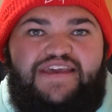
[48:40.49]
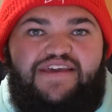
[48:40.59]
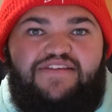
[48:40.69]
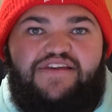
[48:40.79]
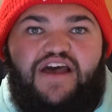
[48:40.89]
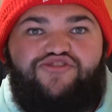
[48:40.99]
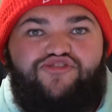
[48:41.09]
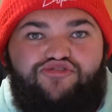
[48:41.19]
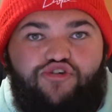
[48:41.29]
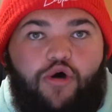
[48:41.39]
He has got
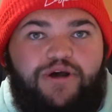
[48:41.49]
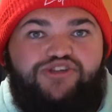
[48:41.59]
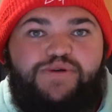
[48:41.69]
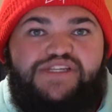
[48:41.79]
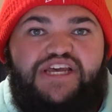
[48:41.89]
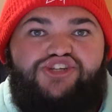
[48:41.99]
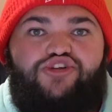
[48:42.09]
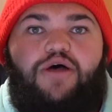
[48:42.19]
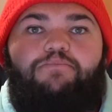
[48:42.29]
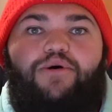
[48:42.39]
so much
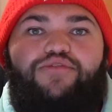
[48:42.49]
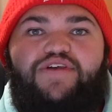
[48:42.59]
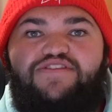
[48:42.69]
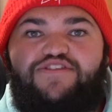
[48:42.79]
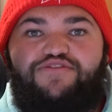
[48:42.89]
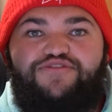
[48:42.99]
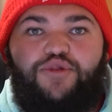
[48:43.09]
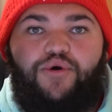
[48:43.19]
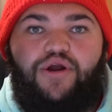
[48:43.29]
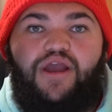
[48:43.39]
potential on both ends of the
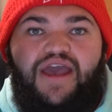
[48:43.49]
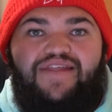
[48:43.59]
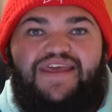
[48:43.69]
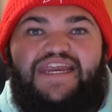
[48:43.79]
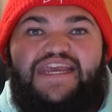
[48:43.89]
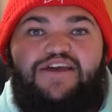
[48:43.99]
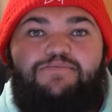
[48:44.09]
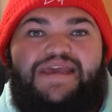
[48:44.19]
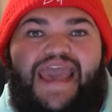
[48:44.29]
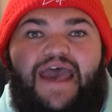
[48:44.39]
floor that he
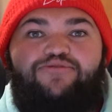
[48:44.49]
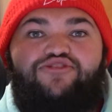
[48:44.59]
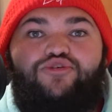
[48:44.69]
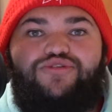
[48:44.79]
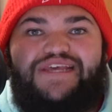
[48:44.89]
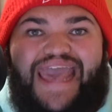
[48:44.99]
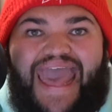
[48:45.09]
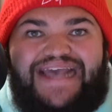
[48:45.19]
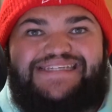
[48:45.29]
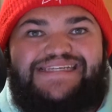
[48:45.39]
could be absolutely
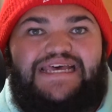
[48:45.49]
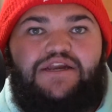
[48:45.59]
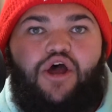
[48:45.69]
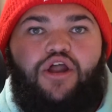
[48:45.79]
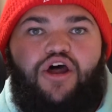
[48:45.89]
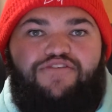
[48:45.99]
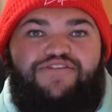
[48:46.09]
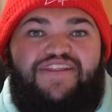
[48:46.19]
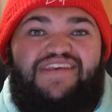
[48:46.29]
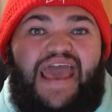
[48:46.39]
excellent on
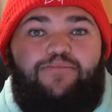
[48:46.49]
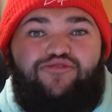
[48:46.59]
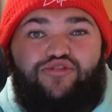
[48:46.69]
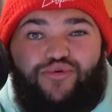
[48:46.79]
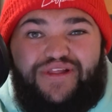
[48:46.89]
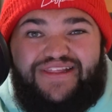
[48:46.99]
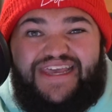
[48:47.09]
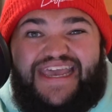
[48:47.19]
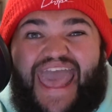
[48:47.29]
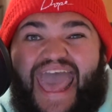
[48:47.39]
offense,
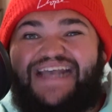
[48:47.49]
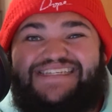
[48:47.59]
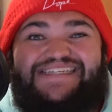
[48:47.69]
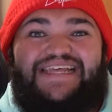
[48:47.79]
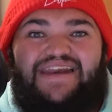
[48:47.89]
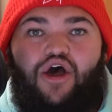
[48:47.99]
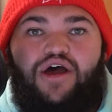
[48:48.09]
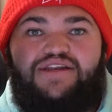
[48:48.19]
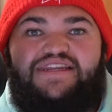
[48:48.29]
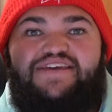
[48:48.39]
absolutely excellent
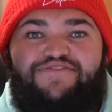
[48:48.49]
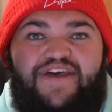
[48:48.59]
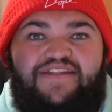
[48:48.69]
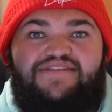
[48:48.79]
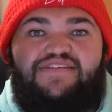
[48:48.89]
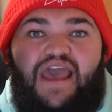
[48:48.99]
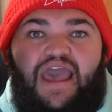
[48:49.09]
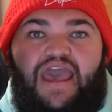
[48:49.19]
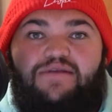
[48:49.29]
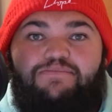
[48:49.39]
on defense,
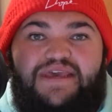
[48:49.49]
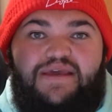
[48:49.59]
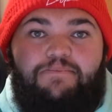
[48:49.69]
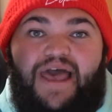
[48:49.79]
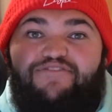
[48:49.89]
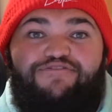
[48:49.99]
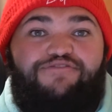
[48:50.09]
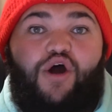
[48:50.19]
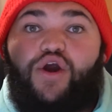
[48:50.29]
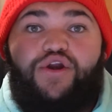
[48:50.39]
and be by
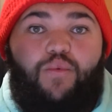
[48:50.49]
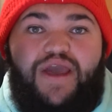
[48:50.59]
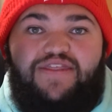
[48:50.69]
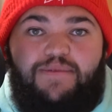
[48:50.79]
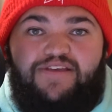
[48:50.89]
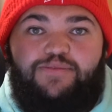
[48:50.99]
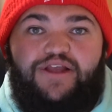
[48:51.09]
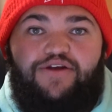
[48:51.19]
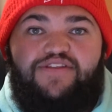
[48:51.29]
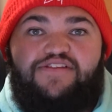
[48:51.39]
far and away the best
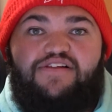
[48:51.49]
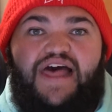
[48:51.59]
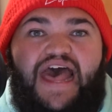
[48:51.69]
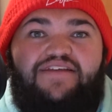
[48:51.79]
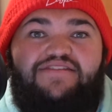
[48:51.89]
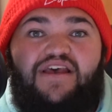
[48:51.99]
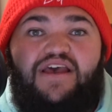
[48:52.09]
player in this class.